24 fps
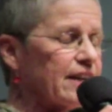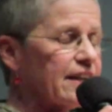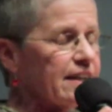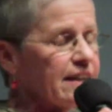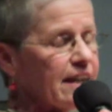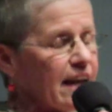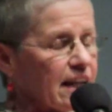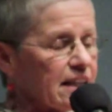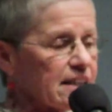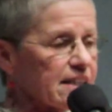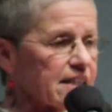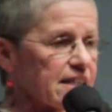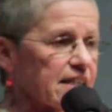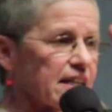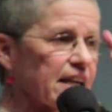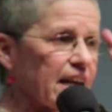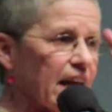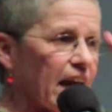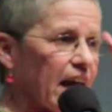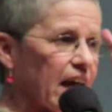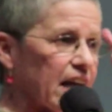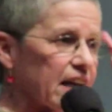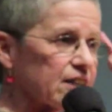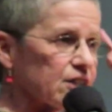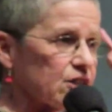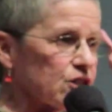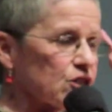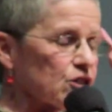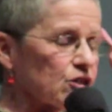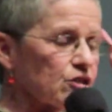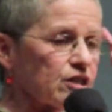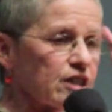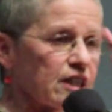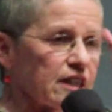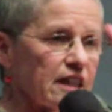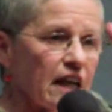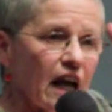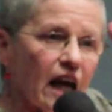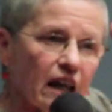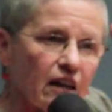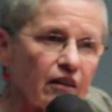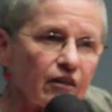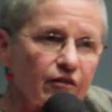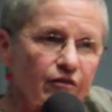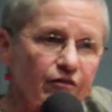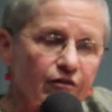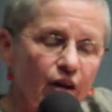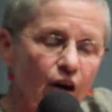and Nelson answered the
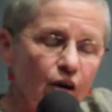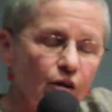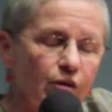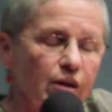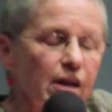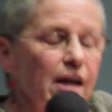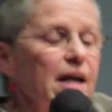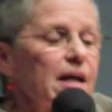telephone.